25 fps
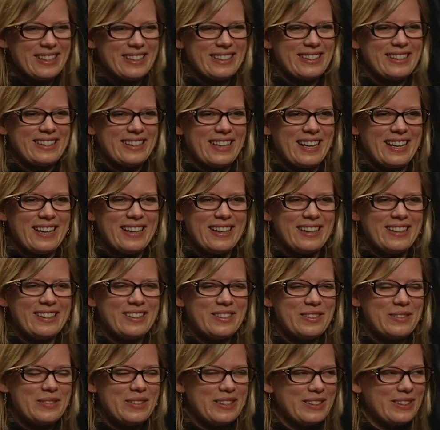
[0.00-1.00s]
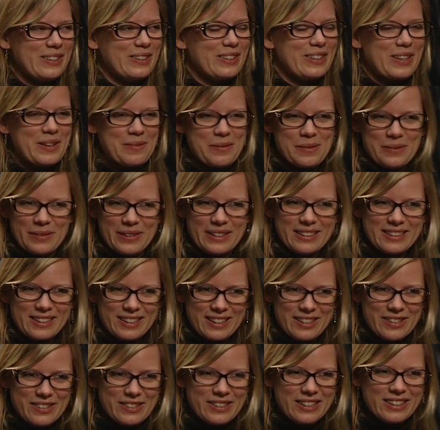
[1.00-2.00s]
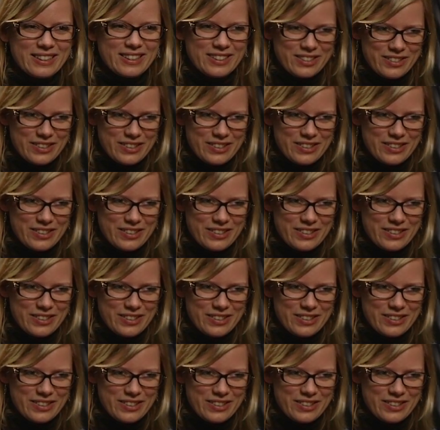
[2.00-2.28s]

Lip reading: It's we saw it a couple of weeks ago, and it's